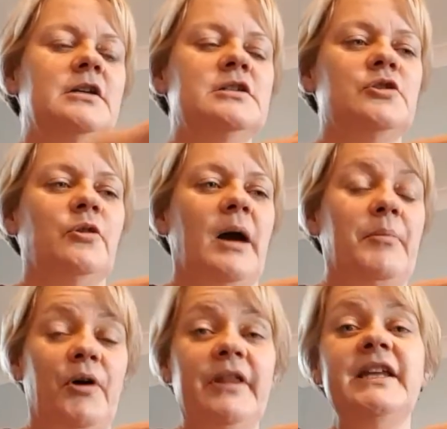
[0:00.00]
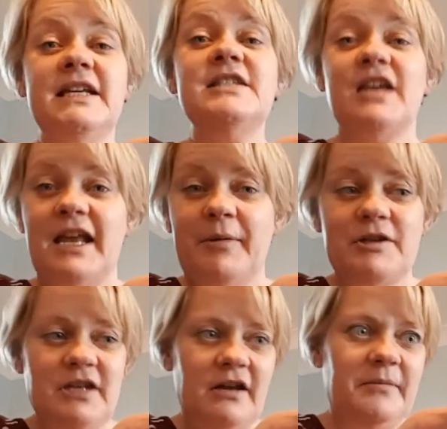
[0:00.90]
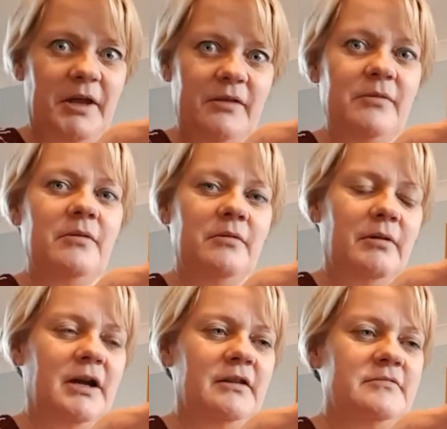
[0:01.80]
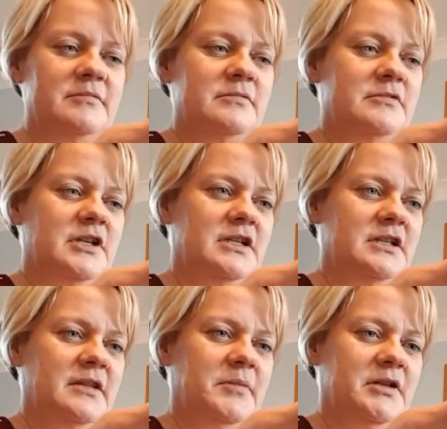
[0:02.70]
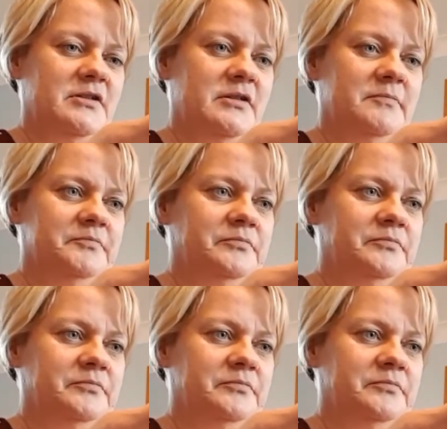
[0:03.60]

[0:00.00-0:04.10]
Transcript: So I bought these, anyway, I'll tell you about them while I'm trying to get the picture up.